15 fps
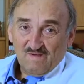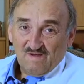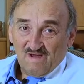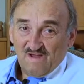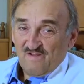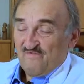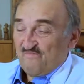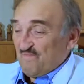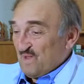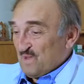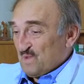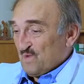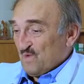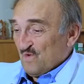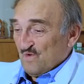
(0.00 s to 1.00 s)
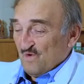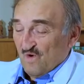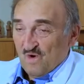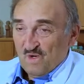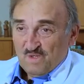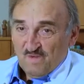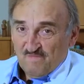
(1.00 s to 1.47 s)
I have been to
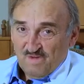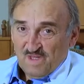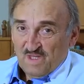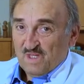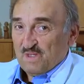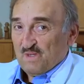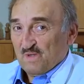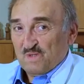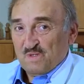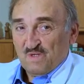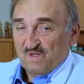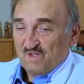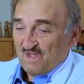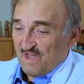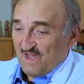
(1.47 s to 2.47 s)
orthopedic doctors,